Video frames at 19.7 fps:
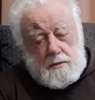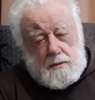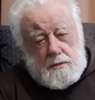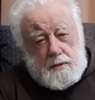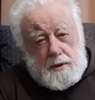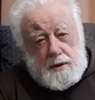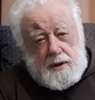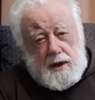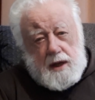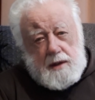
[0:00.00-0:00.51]

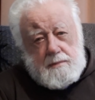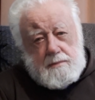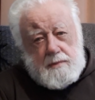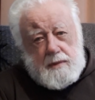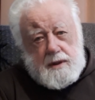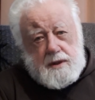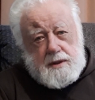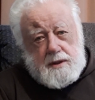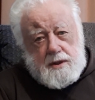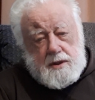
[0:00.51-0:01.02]
We then
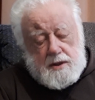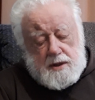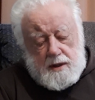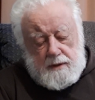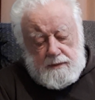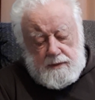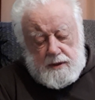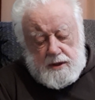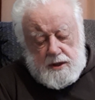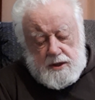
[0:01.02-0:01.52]
must
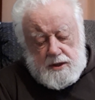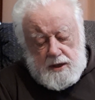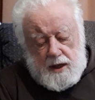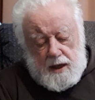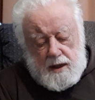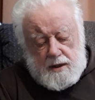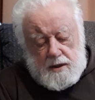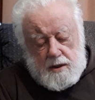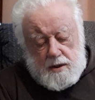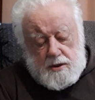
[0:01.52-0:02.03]
discover the
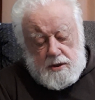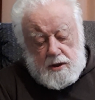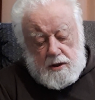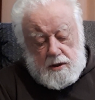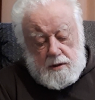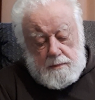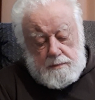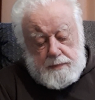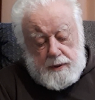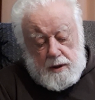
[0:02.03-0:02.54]
standards the
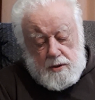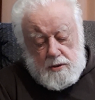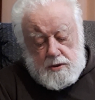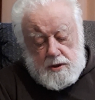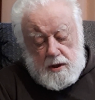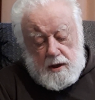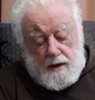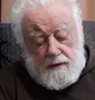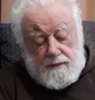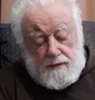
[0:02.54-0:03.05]

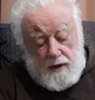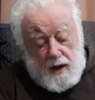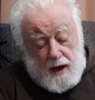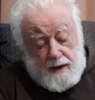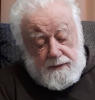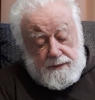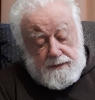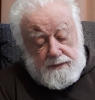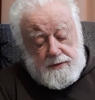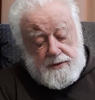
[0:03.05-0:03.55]
composer of
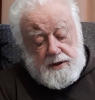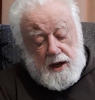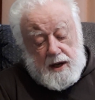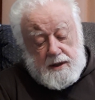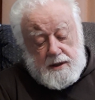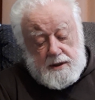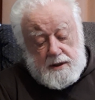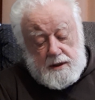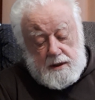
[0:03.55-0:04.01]
life set,